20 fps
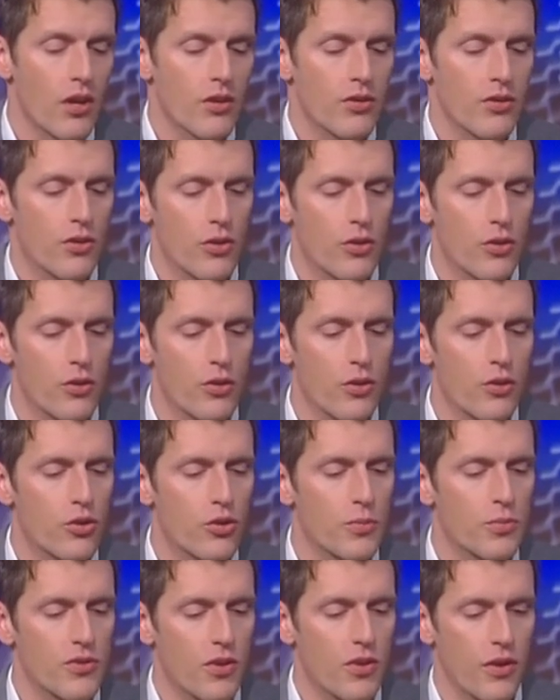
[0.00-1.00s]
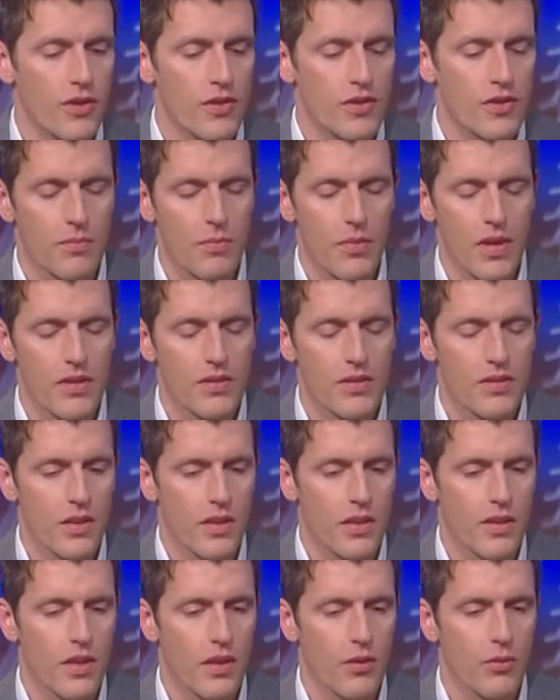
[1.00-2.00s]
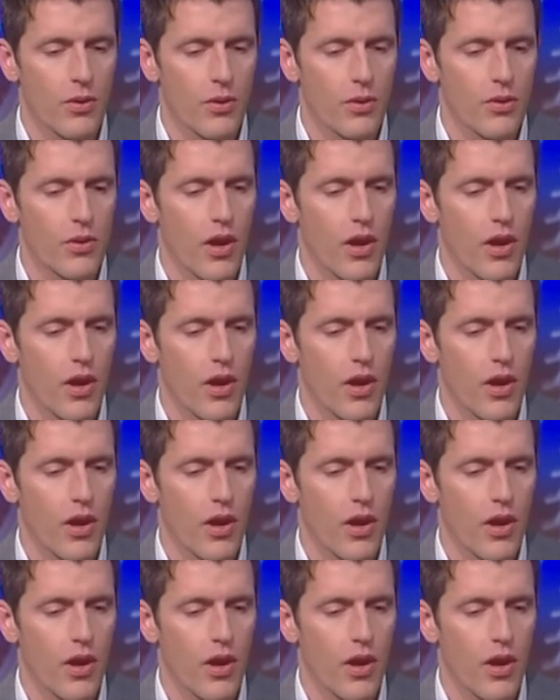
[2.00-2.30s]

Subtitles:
So YouTube started this amazing thing where